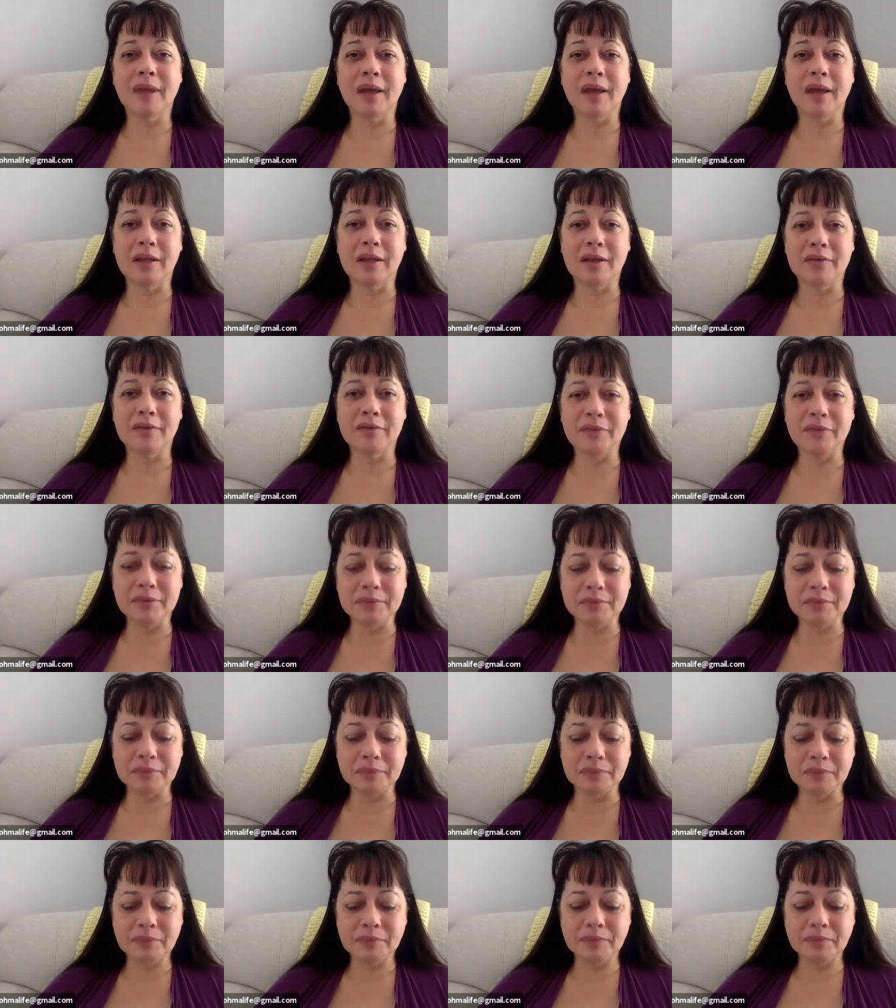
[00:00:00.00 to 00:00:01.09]
I love you,
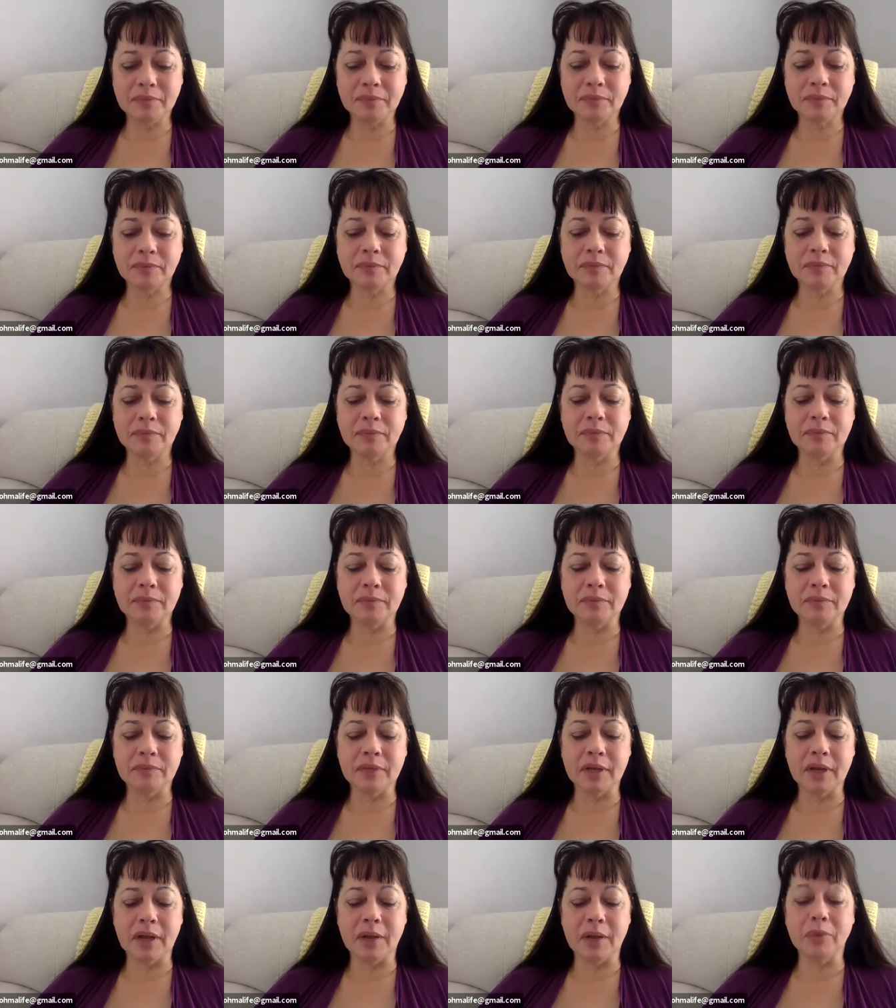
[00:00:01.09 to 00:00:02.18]

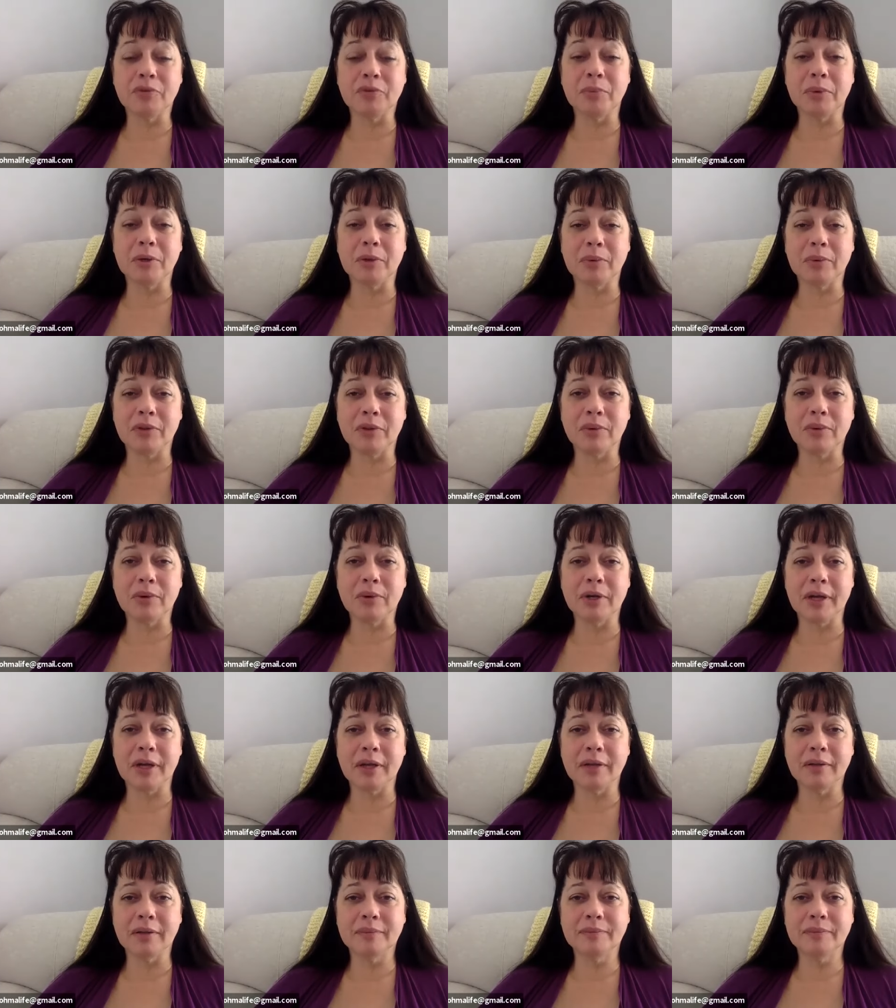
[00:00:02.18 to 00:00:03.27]
and I will speak with you
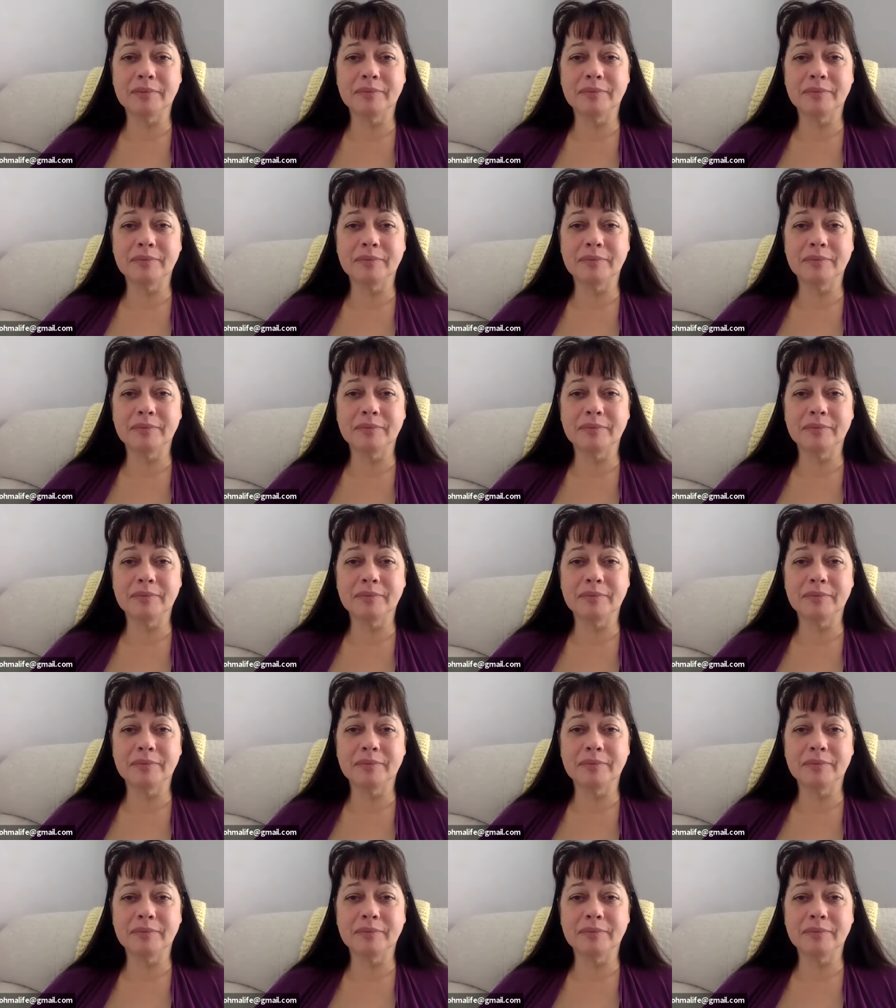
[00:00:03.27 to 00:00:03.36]
again.